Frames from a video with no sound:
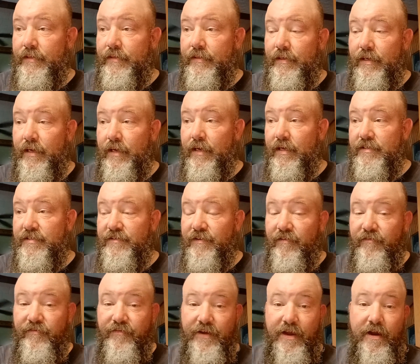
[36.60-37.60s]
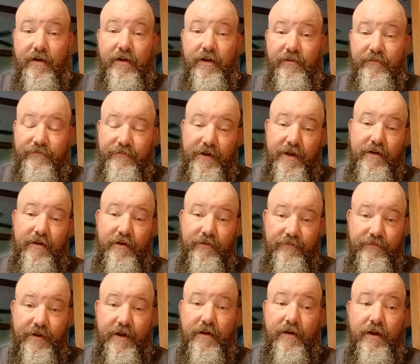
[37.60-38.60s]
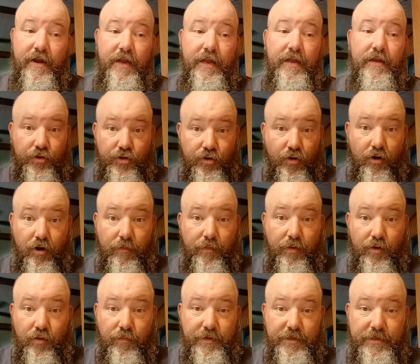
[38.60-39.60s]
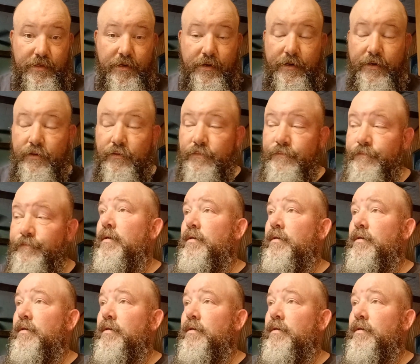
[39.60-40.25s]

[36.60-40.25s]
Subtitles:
It's a very, very, very durable material.